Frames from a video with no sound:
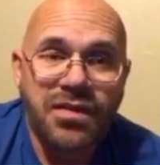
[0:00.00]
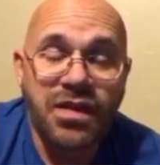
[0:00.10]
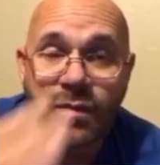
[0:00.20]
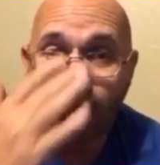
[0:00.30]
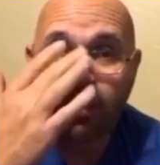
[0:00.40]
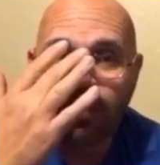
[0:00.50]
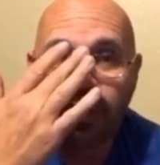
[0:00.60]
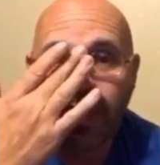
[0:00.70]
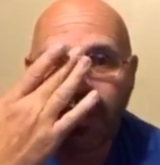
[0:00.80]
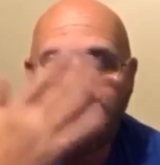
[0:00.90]
See, what they're
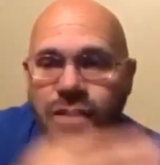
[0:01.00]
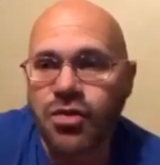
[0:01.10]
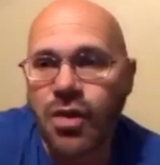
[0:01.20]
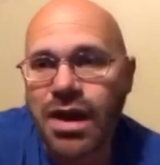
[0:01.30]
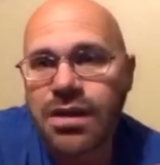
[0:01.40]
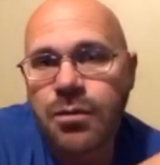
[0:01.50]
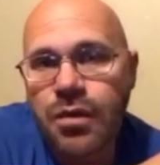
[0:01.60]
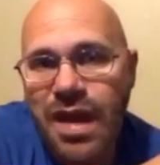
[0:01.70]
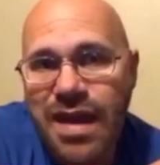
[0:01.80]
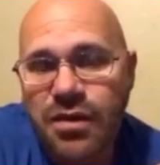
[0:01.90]
doing is they're trying to
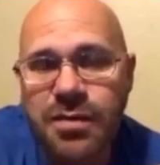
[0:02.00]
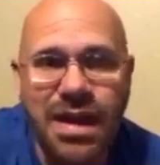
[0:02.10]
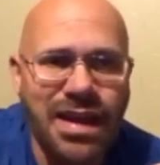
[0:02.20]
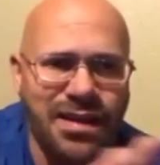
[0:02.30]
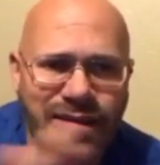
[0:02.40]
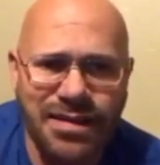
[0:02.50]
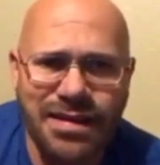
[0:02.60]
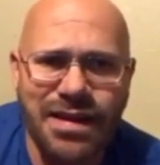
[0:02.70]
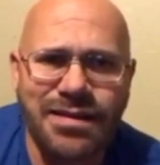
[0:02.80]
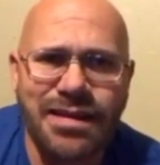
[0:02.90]
move everybody into the
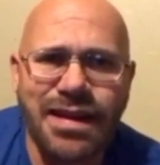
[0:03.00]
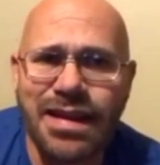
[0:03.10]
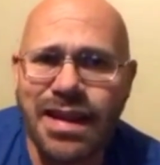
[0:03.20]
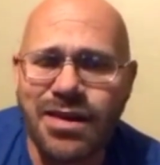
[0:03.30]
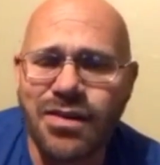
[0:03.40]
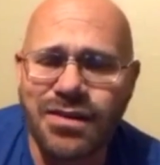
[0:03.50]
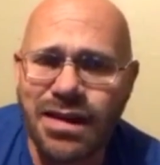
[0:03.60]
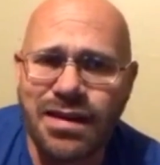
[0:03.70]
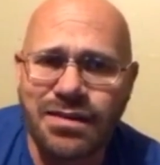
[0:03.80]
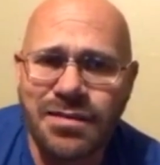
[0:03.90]
cities, in the inner
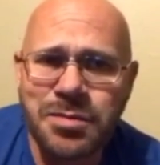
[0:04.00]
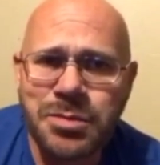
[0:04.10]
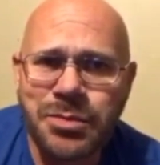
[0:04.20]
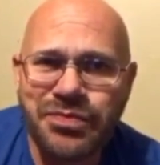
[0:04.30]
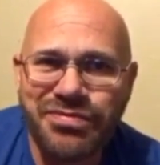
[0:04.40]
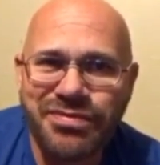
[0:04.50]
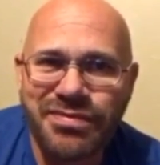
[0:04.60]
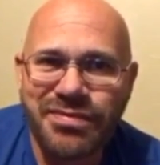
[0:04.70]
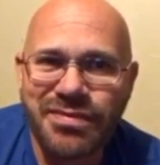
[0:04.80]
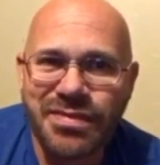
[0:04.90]
cities.
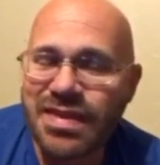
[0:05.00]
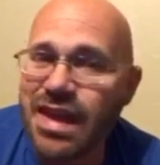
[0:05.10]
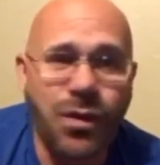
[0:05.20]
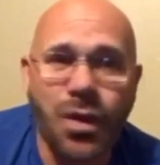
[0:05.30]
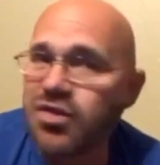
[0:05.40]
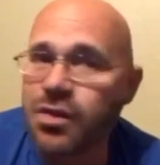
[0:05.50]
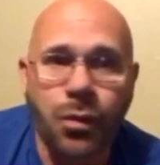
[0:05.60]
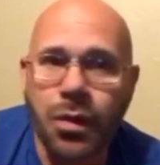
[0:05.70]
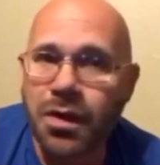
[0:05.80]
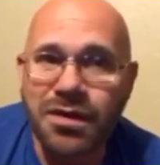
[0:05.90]
They don't want you to
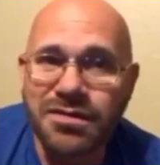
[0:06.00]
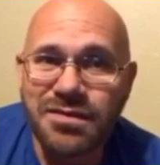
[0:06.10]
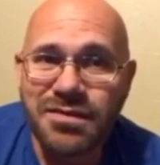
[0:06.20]
work.